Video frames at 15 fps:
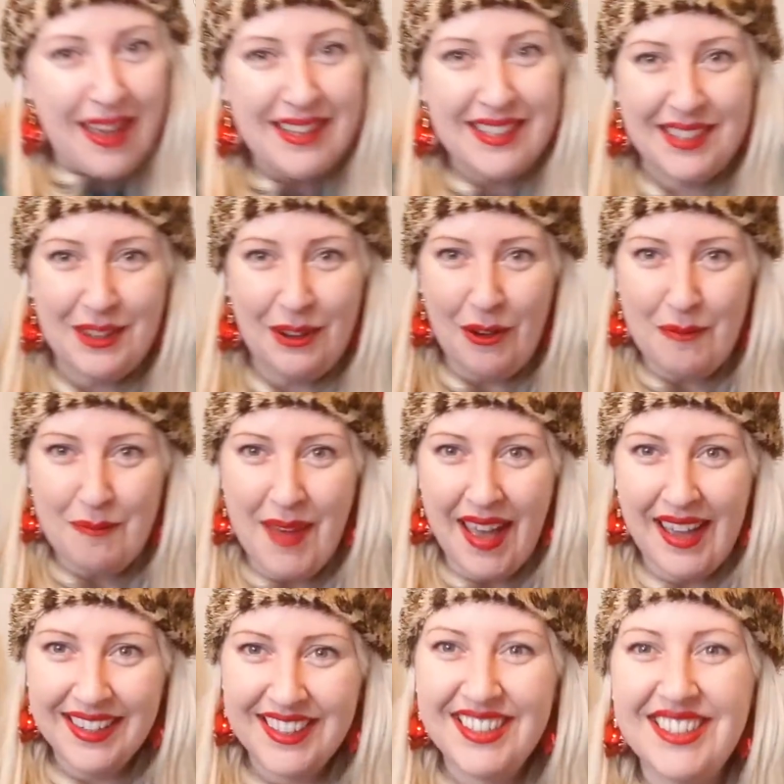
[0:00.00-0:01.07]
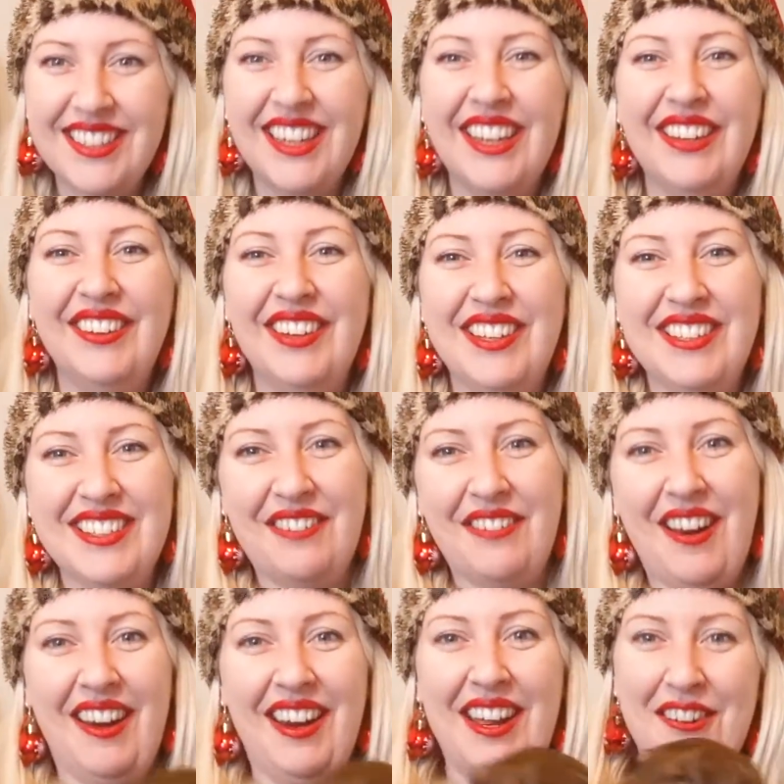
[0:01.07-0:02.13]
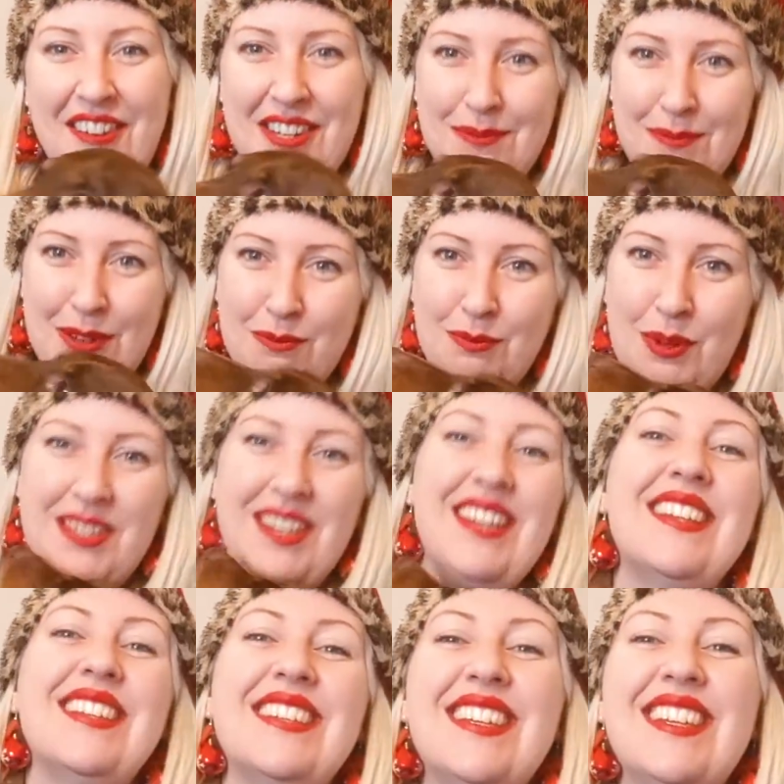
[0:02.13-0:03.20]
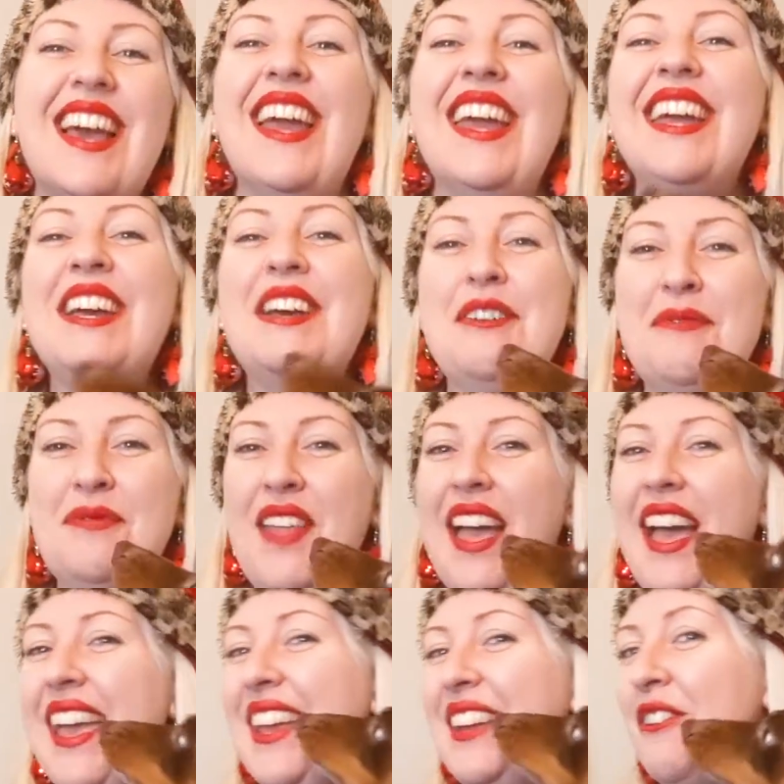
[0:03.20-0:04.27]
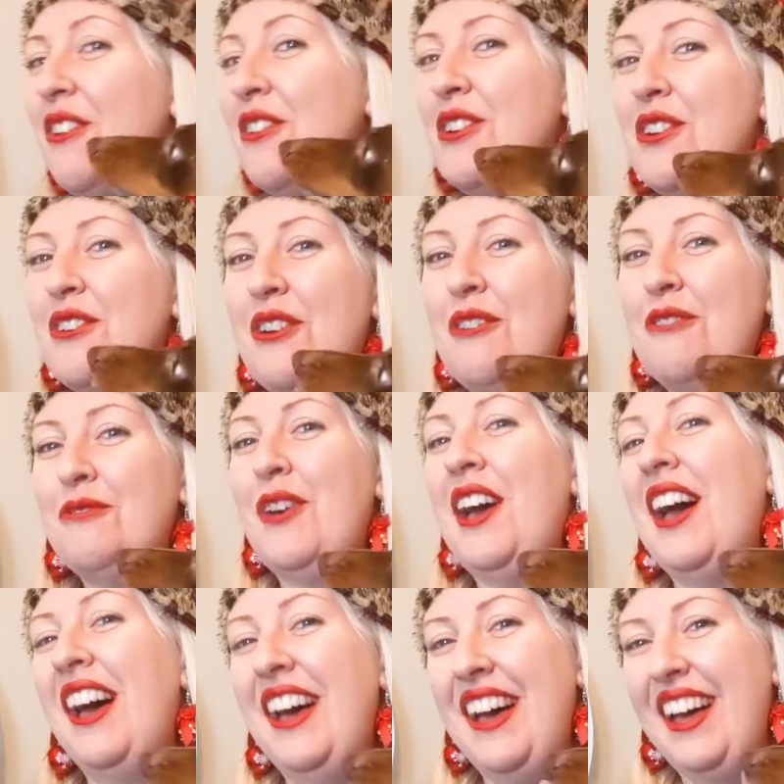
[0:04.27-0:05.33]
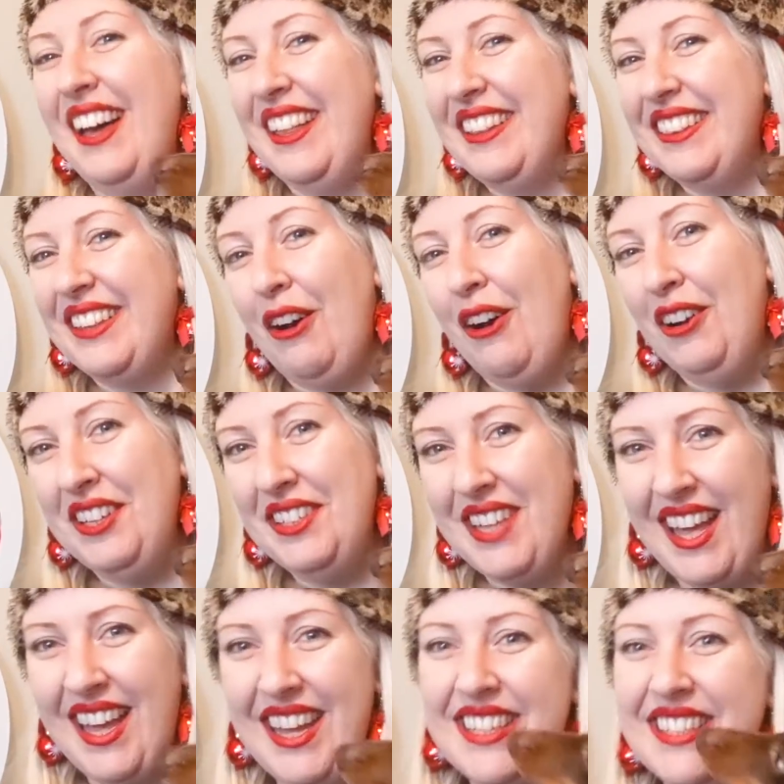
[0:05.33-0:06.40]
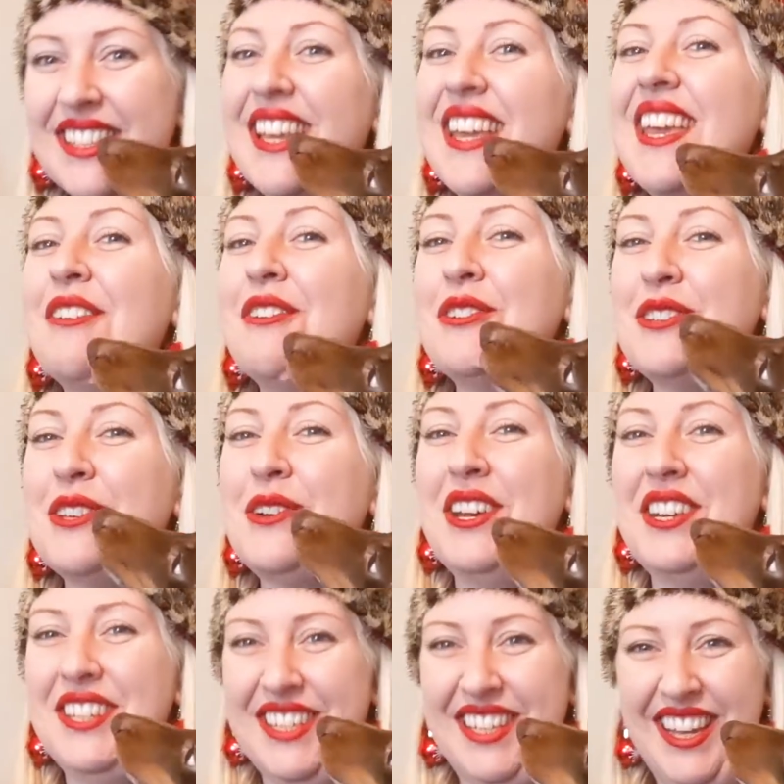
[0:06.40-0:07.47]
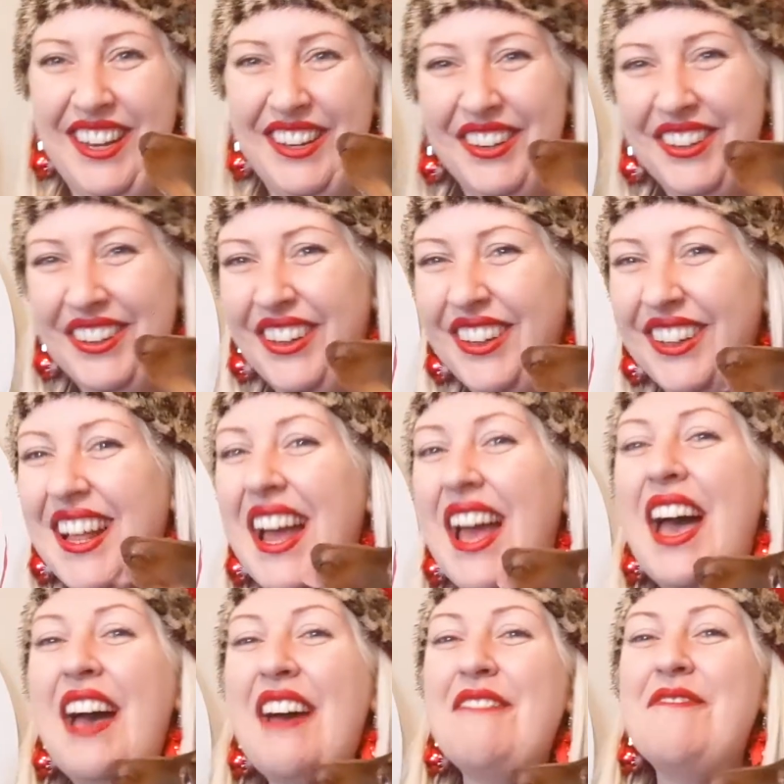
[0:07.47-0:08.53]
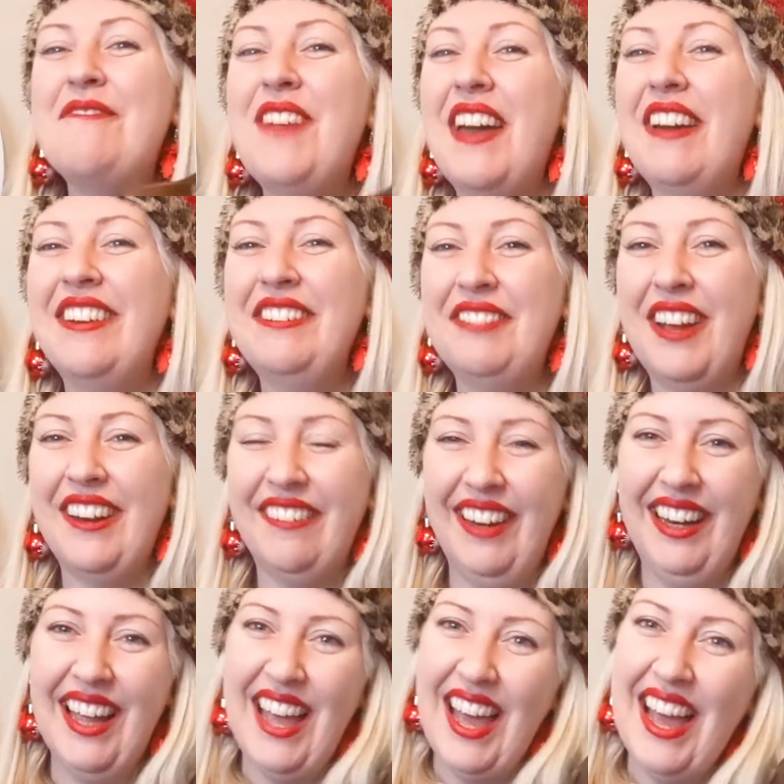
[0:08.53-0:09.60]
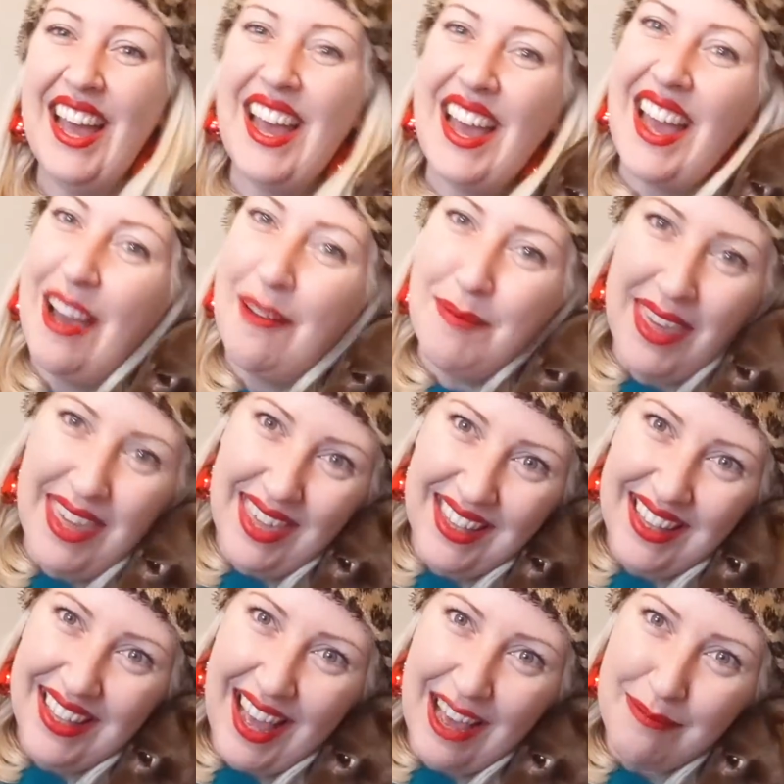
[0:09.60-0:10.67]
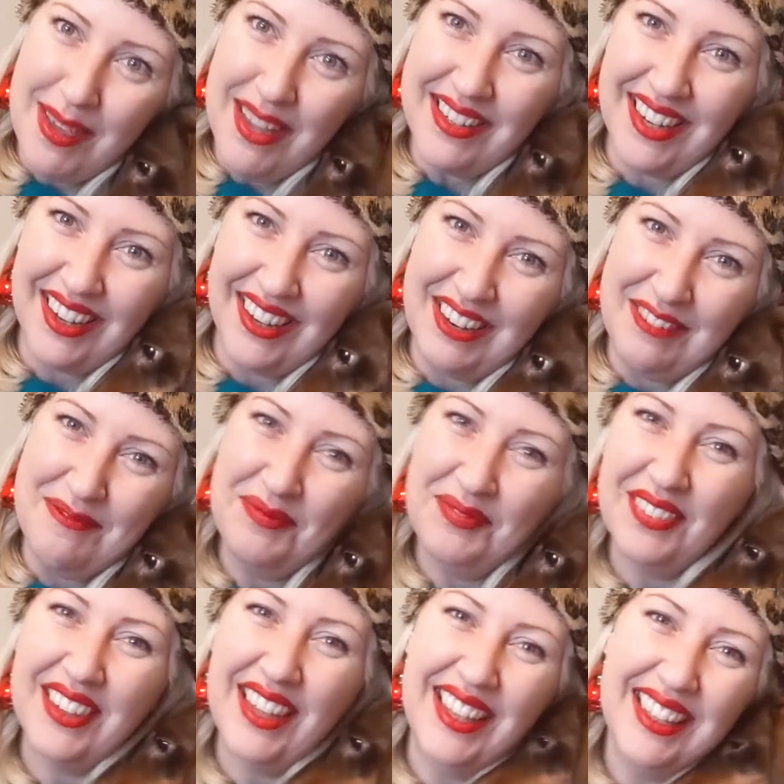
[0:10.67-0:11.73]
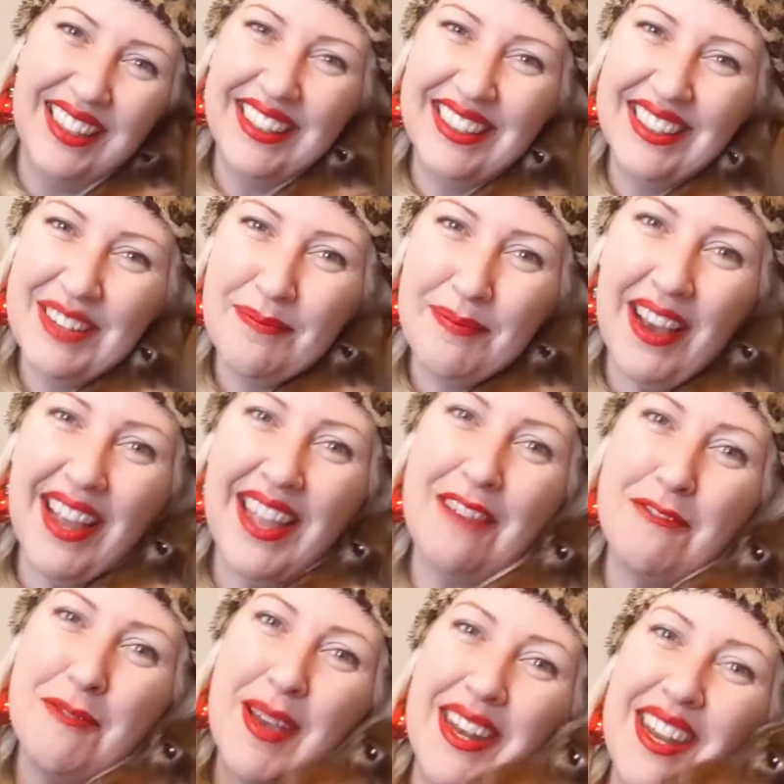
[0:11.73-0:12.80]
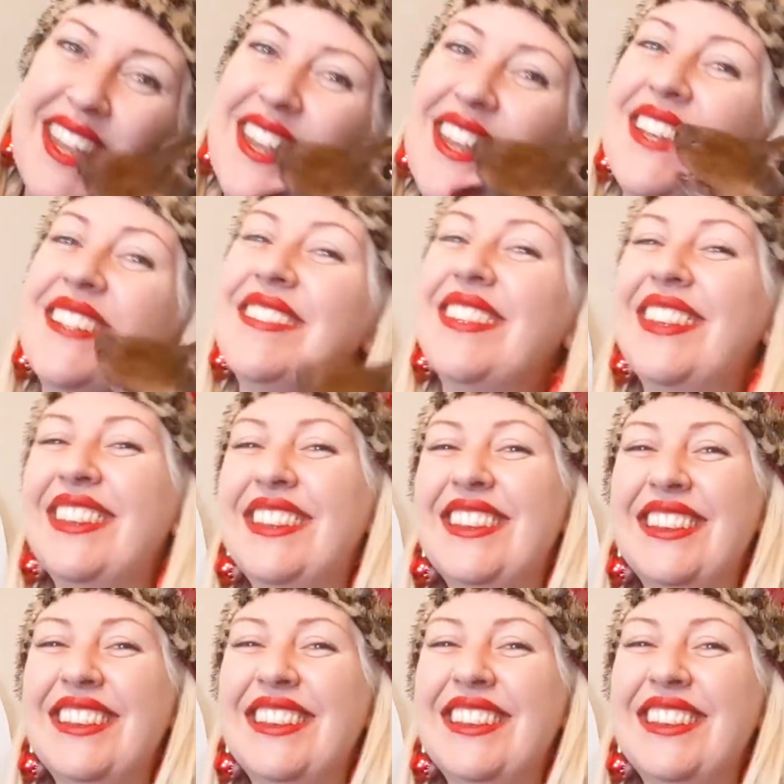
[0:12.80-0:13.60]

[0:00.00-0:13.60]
mascot Mash who is wearing a Christmas pudding today in honour of uh, the holidays. He also wishes you all a very, very happy, happy time. Bye everybody.